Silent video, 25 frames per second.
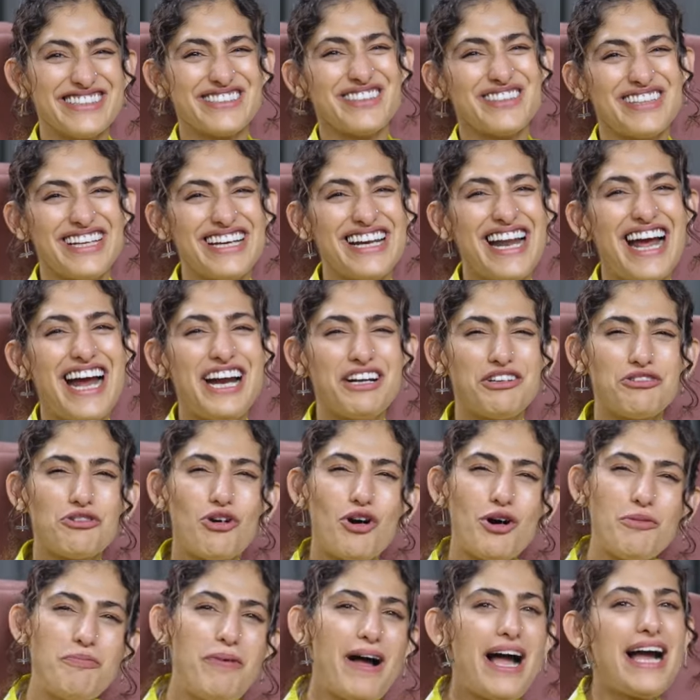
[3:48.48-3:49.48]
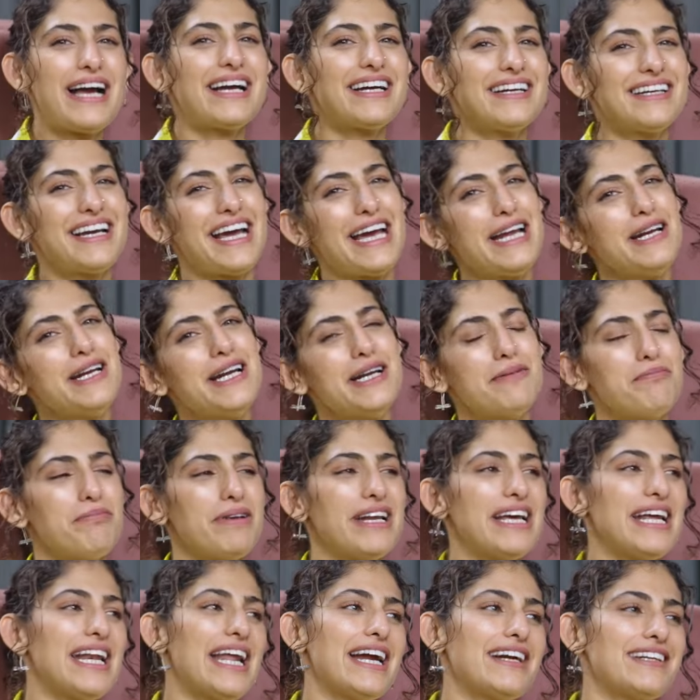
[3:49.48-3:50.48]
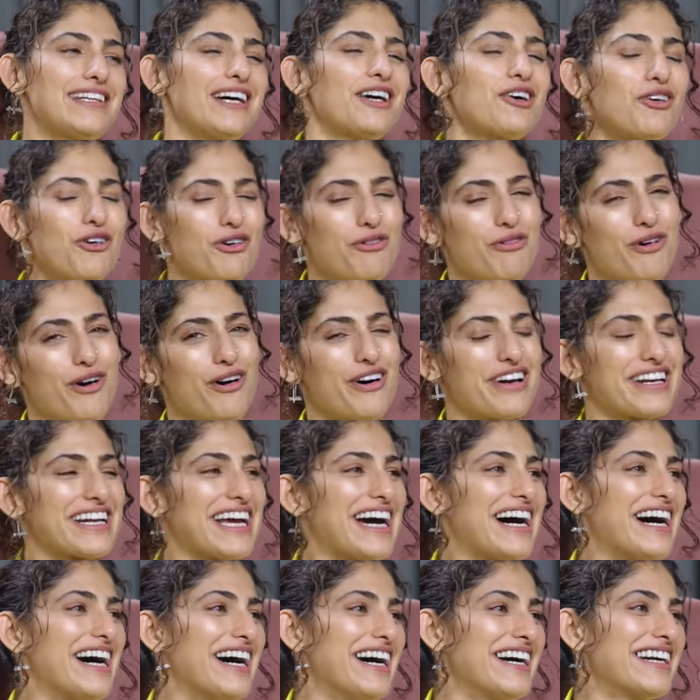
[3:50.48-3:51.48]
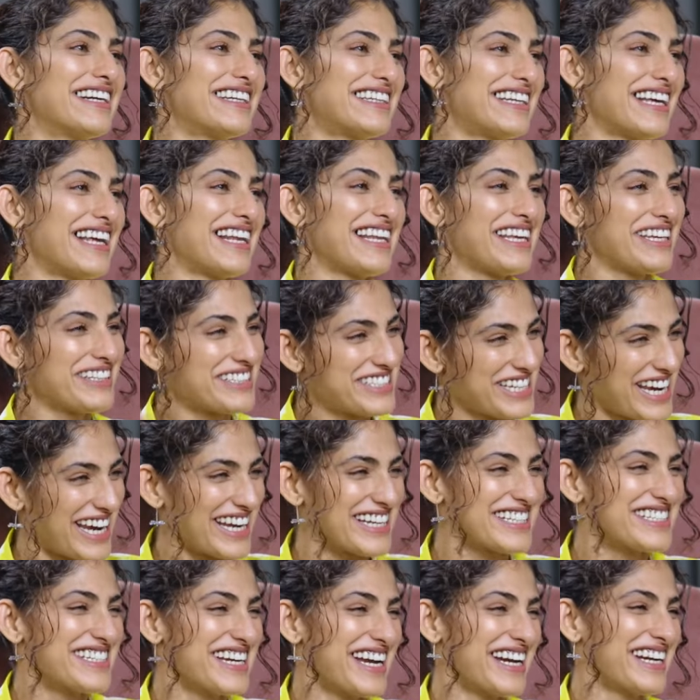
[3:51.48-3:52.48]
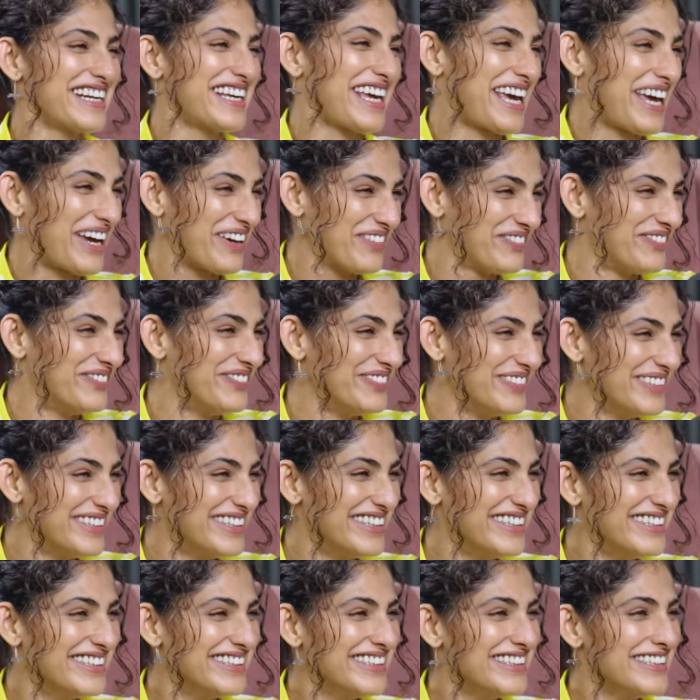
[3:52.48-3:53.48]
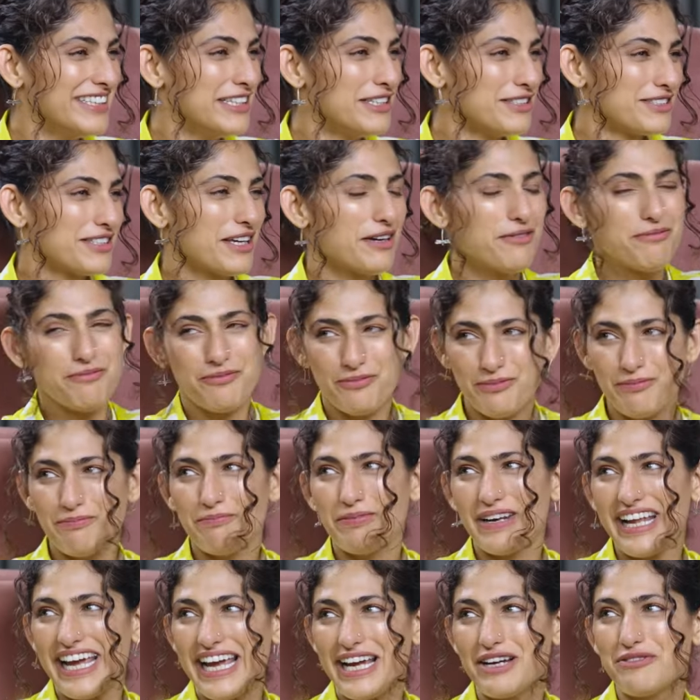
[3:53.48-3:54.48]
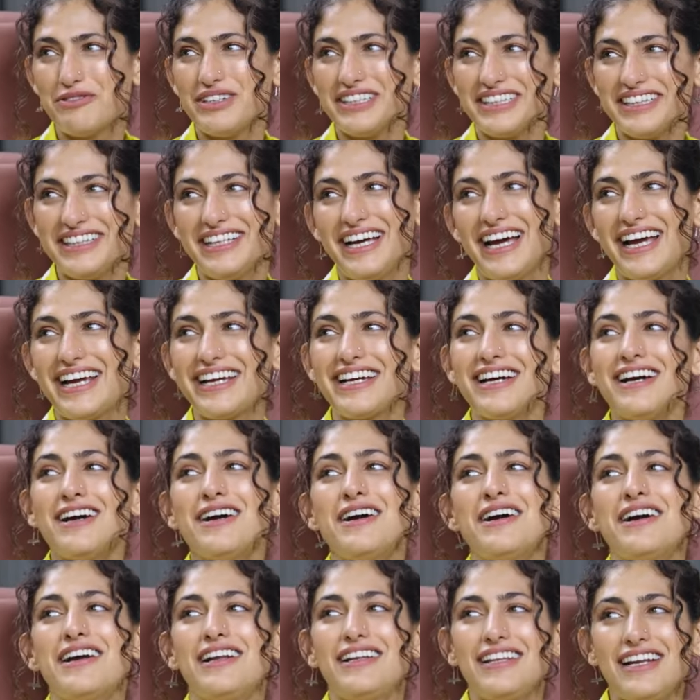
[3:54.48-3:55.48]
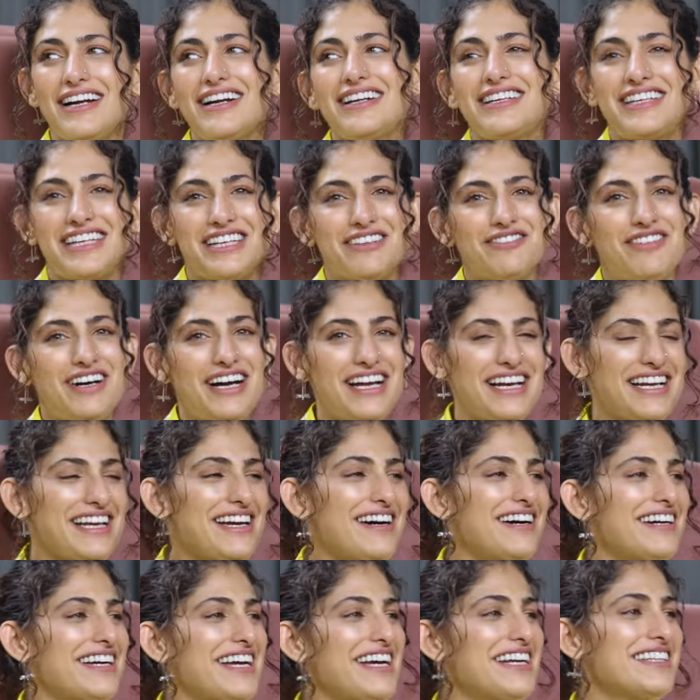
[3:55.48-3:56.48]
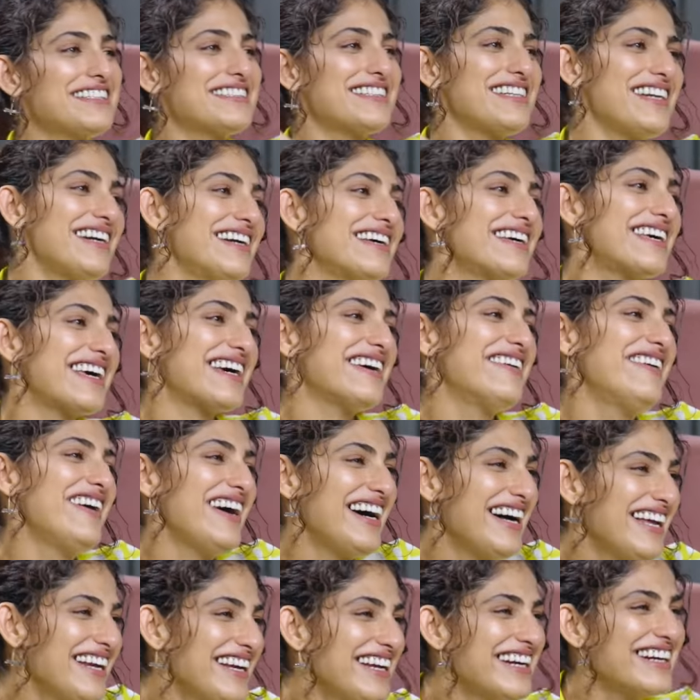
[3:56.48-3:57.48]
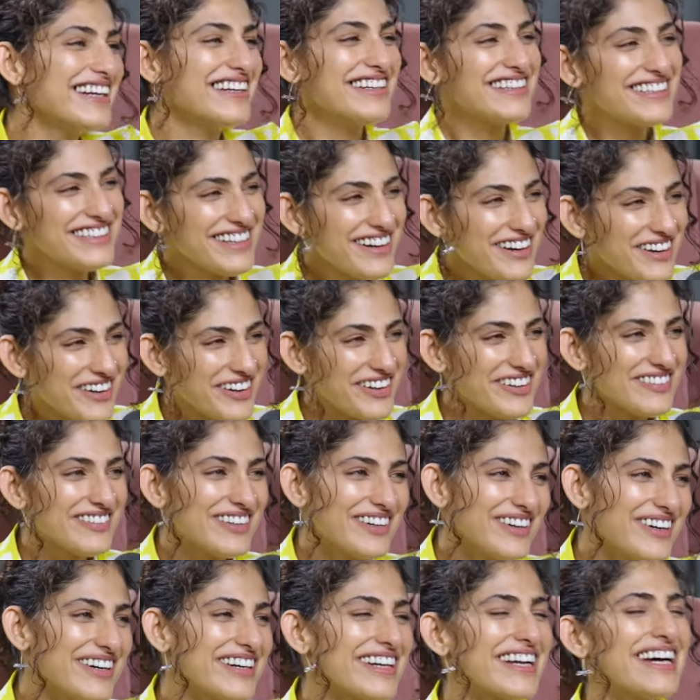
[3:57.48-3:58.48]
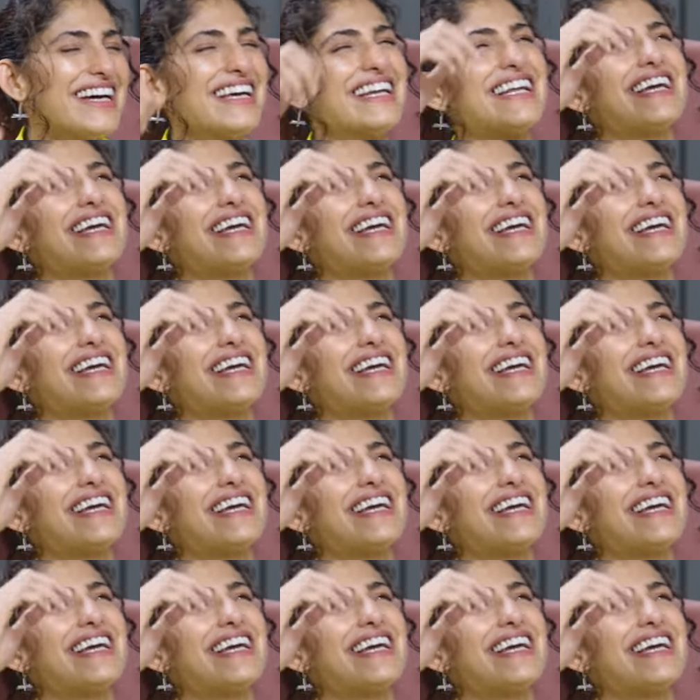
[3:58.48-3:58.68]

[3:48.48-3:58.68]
So then I had to go back again and play like tug of war, yeah, till he changed and came. So but I'm playing with like ladki wale against ladke wale, tug of war.